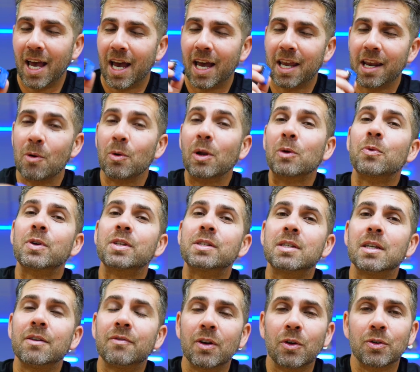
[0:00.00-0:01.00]
And I will
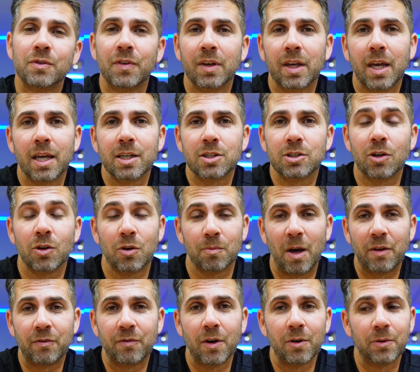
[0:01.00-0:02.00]
receive a notification on
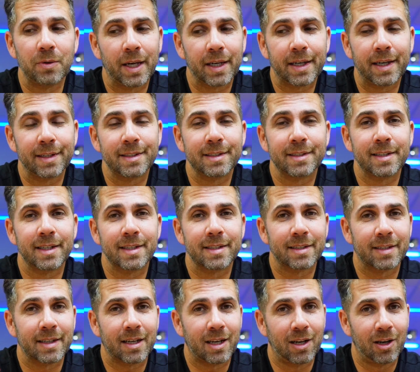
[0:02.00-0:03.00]
my phone. I can
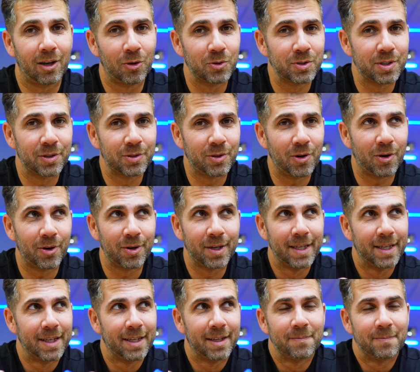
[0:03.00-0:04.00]
just close the door,
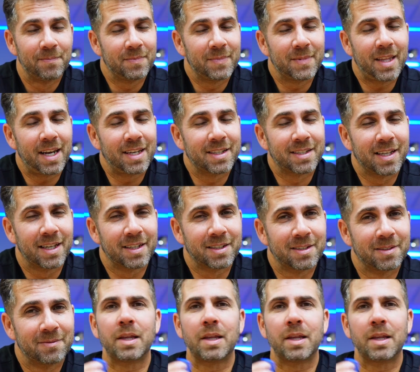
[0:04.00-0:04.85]
that is it.